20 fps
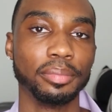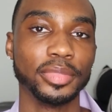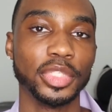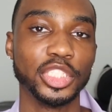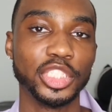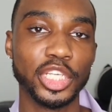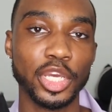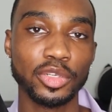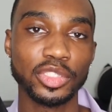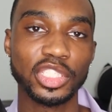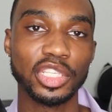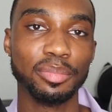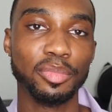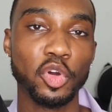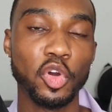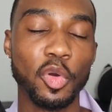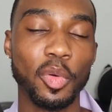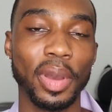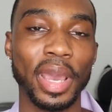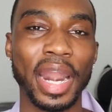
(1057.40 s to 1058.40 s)
Chelsea
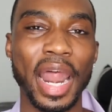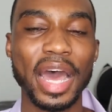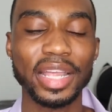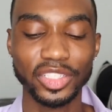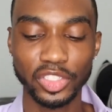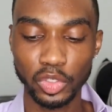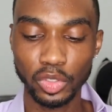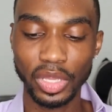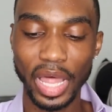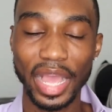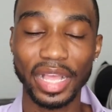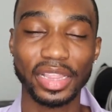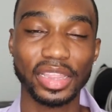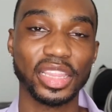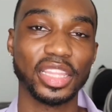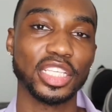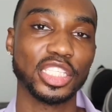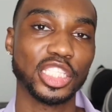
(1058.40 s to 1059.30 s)
boot, and I do like the